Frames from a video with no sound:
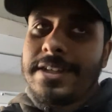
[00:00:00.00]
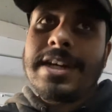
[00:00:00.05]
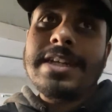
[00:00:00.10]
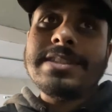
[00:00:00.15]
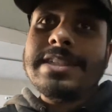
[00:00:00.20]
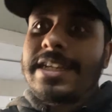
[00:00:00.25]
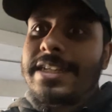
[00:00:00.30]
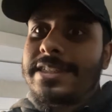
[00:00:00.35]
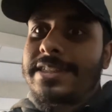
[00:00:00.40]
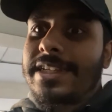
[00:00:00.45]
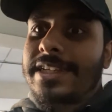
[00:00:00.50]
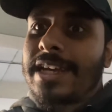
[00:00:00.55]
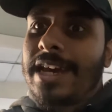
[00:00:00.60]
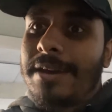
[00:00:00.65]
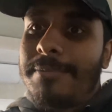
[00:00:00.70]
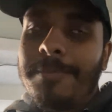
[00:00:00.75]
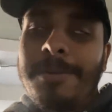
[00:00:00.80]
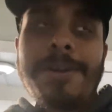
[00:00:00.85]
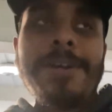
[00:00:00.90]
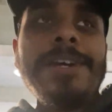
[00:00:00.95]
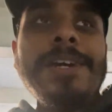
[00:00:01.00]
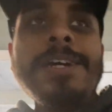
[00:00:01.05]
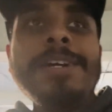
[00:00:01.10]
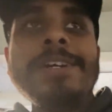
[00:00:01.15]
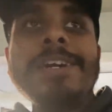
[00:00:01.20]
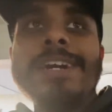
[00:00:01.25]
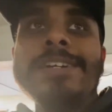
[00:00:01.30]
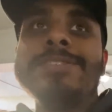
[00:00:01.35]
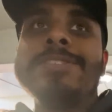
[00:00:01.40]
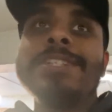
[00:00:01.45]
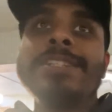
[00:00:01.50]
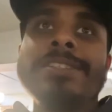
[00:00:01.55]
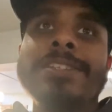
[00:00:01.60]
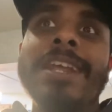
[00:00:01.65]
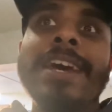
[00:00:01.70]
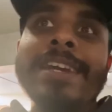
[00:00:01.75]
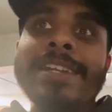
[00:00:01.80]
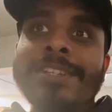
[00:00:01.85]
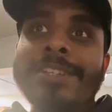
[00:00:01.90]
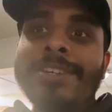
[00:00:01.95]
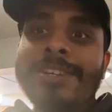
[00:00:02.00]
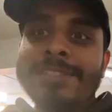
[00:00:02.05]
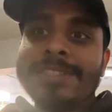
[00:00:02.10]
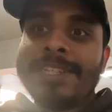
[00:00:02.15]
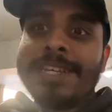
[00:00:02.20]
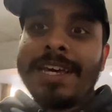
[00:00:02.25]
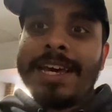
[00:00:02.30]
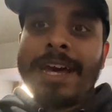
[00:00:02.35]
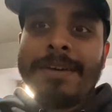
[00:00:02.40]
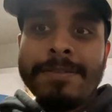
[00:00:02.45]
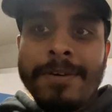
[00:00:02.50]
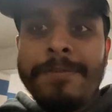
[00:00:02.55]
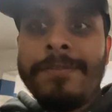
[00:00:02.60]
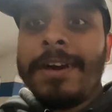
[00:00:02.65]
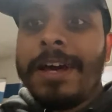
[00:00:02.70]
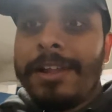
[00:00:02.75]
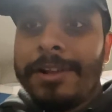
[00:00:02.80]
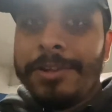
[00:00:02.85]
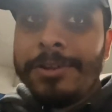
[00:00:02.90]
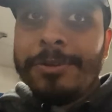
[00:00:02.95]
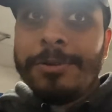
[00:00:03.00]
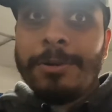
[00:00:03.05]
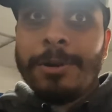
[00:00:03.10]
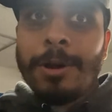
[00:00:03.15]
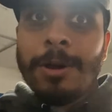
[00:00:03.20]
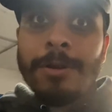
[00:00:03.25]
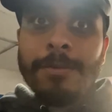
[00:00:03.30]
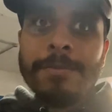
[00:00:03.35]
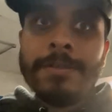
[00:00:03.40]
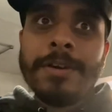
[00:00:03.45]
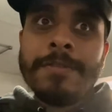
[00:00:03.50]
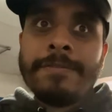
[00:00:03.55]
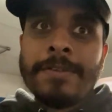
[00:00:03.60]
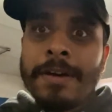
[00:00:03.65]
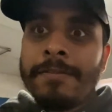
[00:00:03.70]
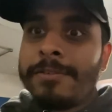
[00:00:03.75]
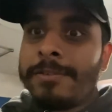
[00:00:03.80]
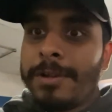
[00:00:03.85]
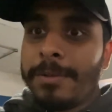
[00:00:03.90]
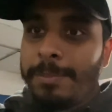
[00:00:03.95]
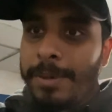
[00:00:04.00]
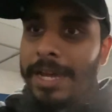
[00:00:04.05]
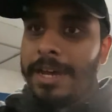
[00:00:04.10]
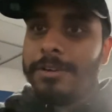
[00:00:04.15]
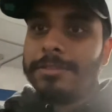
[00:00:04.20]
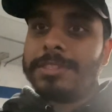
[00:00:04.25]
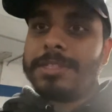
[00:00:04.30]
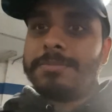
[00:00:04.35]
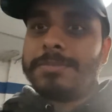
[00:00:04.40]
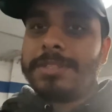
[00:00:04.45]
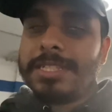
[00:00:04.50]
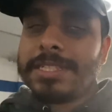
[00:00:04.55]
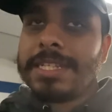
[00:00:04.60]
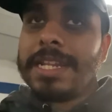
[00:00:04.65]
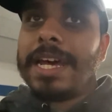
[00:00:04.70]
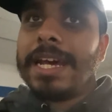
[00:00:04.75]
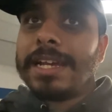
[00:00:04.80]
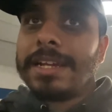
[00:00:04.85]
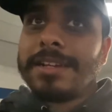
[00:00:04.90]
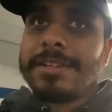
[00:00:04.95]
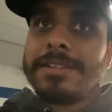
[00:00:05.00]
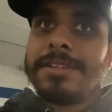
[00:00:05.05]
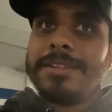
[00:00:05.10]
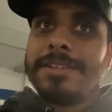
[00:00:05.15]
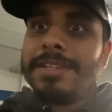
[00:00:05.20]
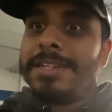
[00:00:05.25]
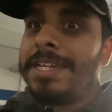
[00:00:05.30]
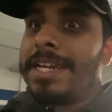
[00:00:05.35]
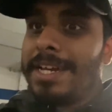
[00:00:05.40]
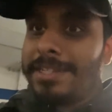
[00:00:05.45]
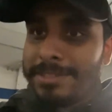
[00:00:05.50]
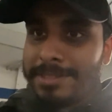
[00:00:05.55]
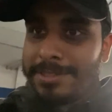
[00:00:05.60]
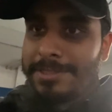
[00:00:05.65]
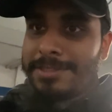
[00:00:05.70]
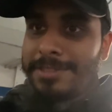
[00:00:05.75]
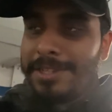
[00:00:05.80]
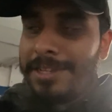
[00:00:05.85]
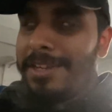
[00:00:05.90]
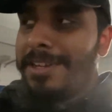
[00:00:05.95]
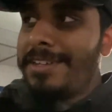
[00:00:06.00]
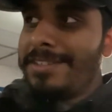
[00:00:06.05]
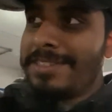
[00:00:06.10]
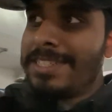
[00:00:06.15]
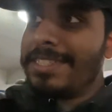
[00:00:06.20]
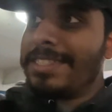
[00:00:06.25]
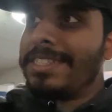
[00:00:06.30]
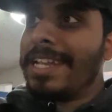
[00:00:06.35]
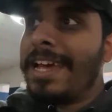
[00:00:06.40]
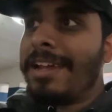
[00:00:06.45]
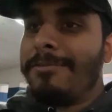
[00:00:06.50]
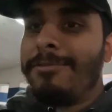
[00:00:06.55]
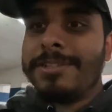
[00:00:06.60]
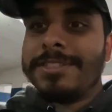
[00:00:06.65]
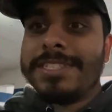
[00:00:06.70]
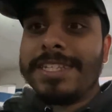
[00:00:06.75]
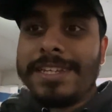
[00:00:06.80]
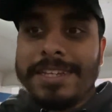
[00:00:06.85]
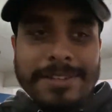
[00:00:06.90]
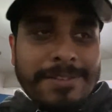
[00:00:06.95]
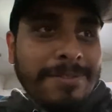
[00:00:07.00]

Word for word: I said, it's a camera. And she's like, does it have a value over 500 pounds? I'm just like, yes. She's like, what's it?